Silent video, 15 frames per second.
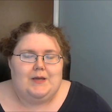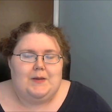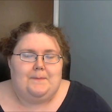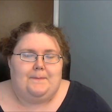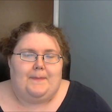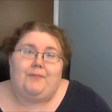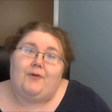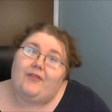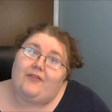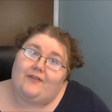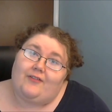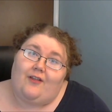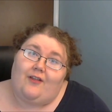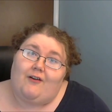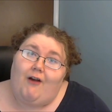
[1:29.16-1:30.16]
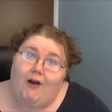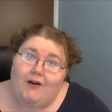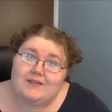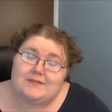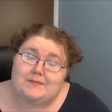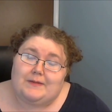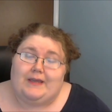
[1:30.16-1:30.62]
My brother-in-law
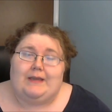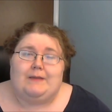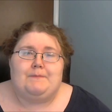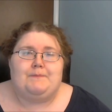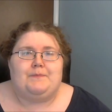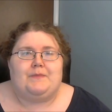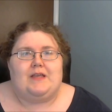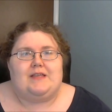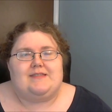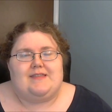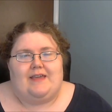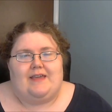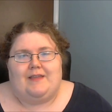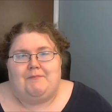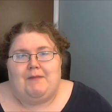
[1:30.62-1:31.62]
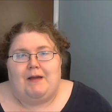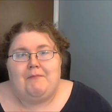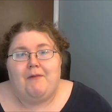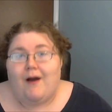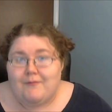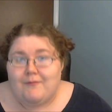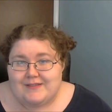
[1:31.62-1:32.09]
called me saying that my
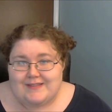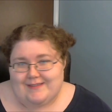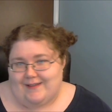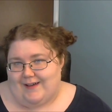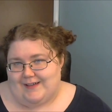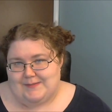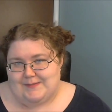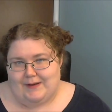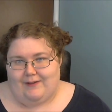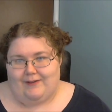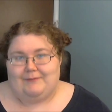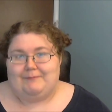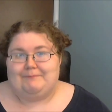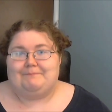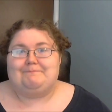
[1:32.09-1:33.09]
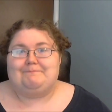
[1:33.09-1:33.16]
mom was in the hospital.